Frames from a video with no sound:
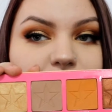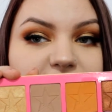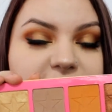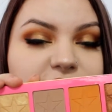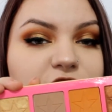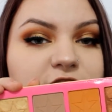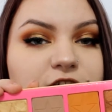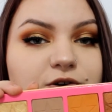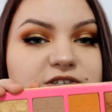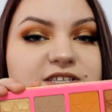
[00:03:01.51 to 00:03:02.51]
but these are
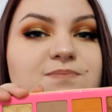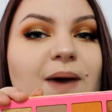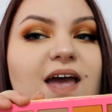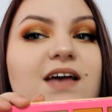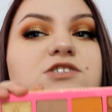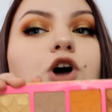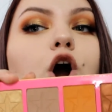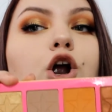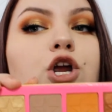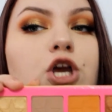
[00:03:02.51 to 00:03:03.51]
huge. These pans
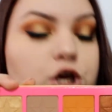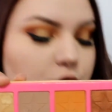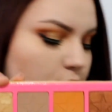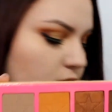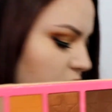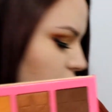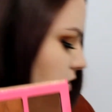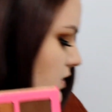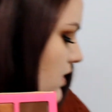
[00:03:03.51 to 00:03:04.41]
are huge.